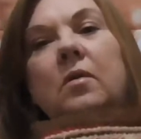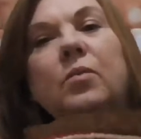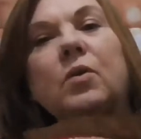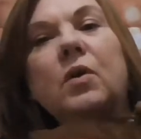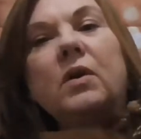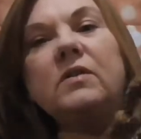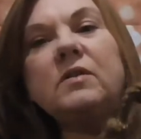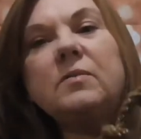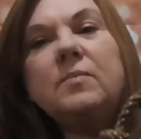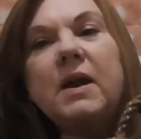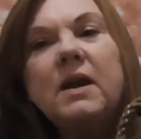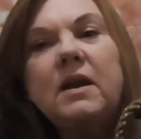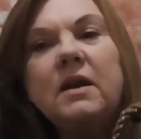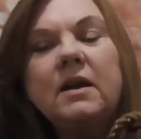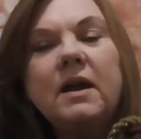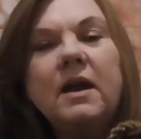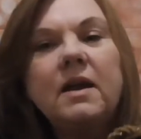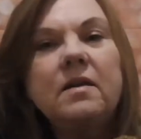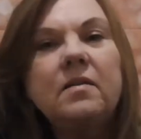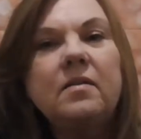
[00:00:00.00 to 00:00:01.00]
I'm going to make
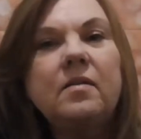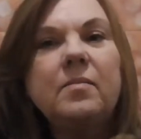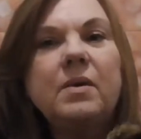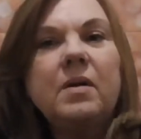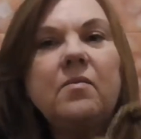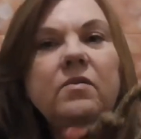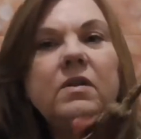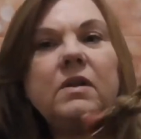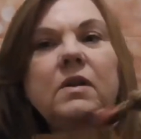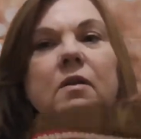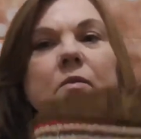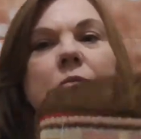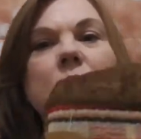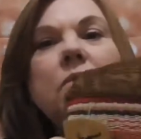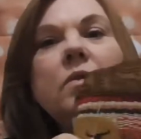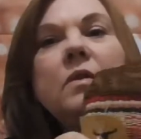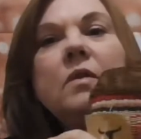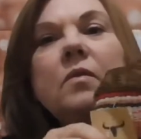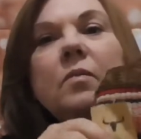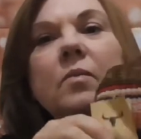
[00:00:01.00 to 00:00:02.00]
an A S M R video
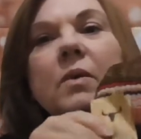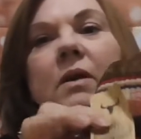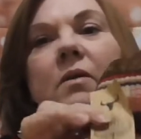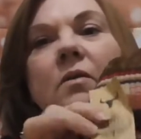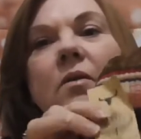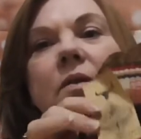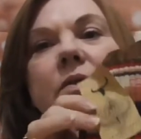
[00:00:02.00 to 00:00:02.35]
on this one,